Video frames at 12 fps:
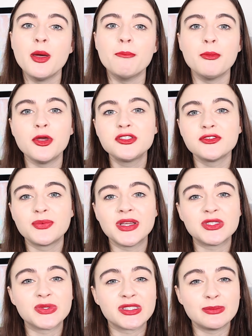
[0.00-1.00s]
most of
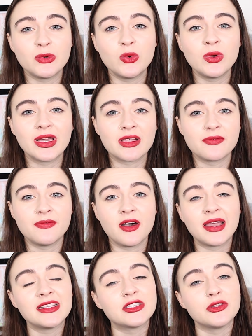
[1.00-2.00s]
which were small and
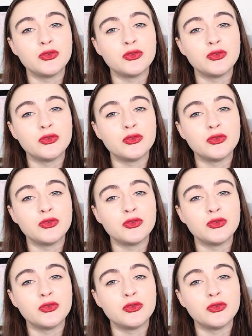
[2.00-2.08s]
confined to